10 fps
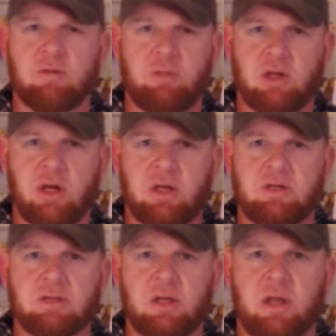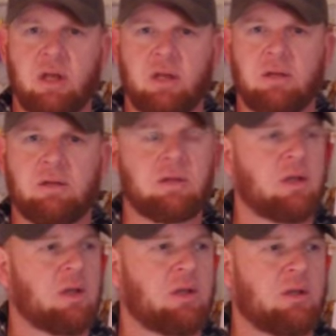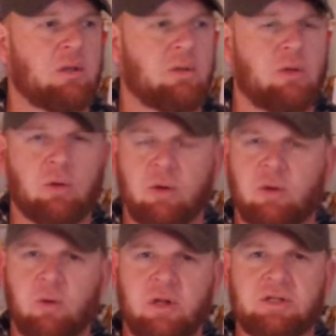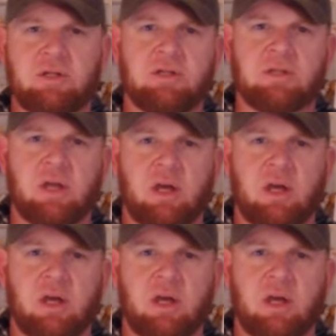from you guys, and your questions